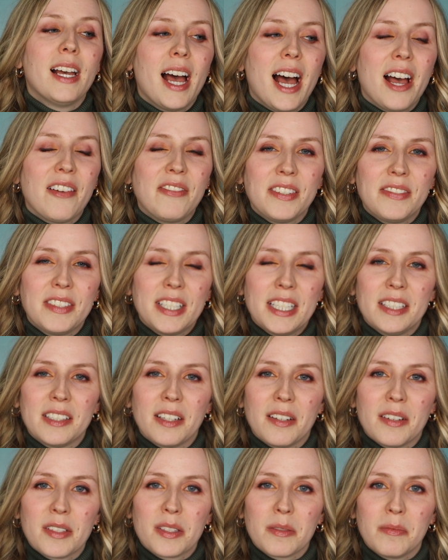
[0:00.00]
At
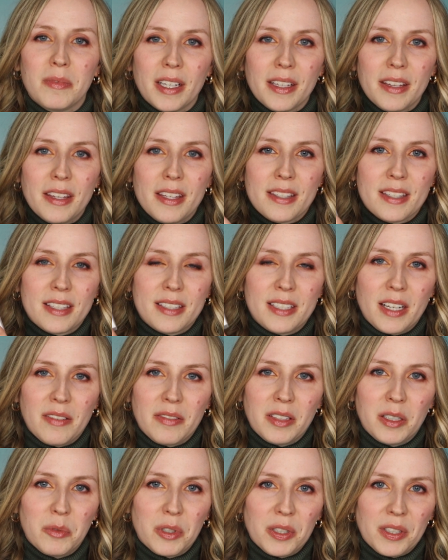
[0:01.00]
$15 a month, this is
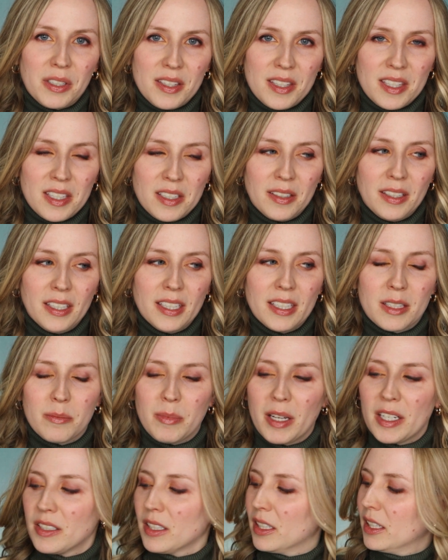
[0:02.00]
definitely worth considering,
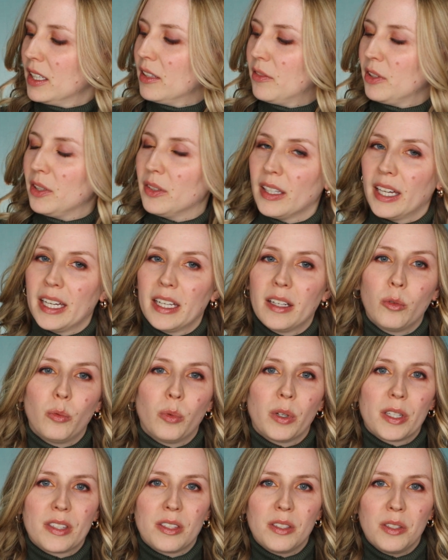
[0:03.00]
especially if you like
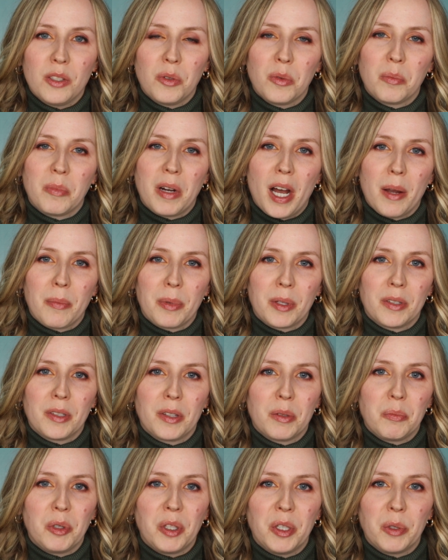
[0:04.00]
what's new and popular
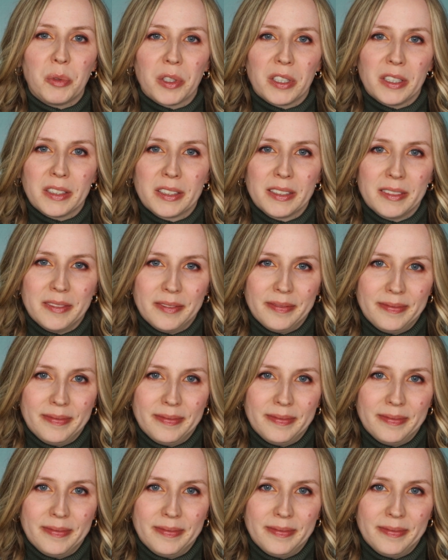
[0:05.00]
in the beauty world.